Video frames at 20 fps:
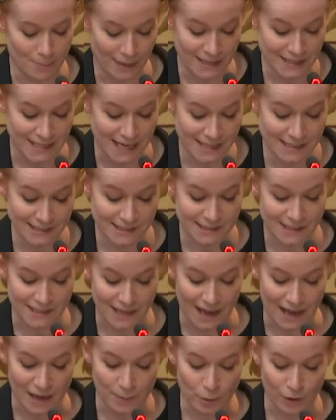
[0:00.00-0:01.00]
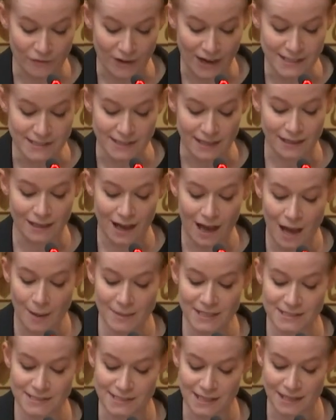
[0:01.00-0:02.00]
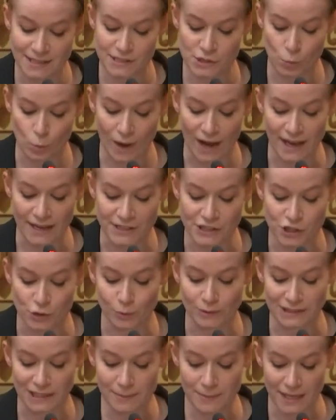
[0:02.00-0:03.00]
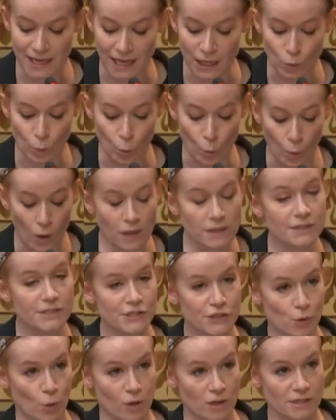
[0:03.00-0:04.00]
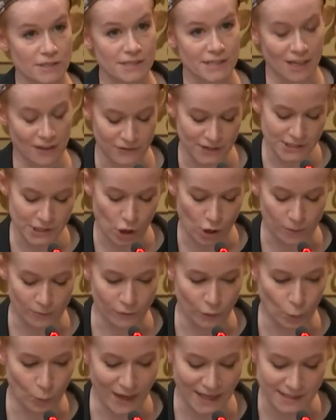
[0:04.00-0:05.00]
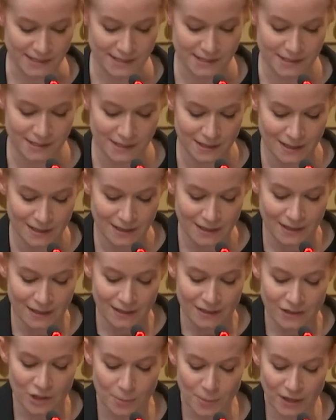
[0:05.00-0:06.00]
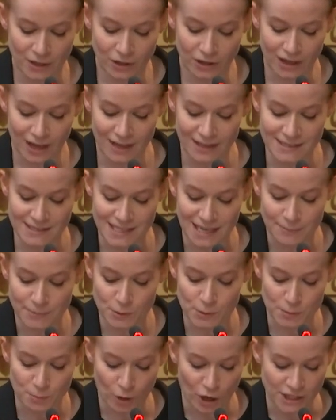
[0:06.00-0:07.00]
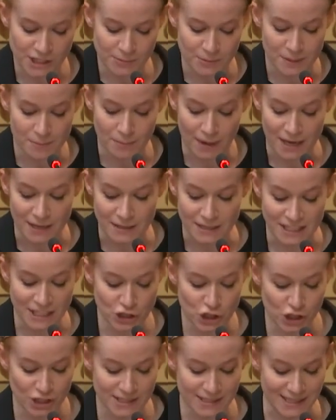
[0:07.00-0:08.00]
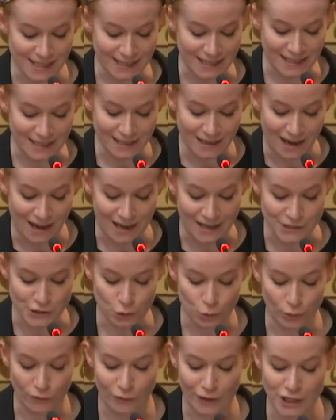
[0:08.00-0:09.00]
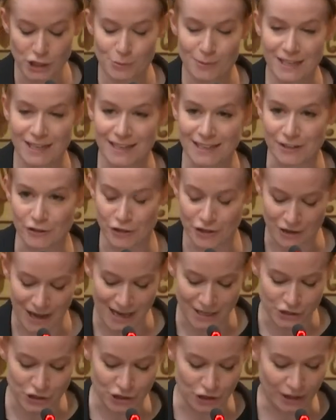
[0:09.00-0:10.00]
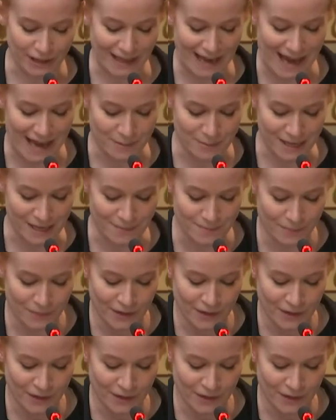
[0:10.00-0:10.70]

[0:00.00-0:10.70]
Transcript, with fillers: my desk today provides a common sense way to eliminate one source of this harmful waste. The bill concept was brought to me by Nisha Singhi, a high school freshman at International Academy.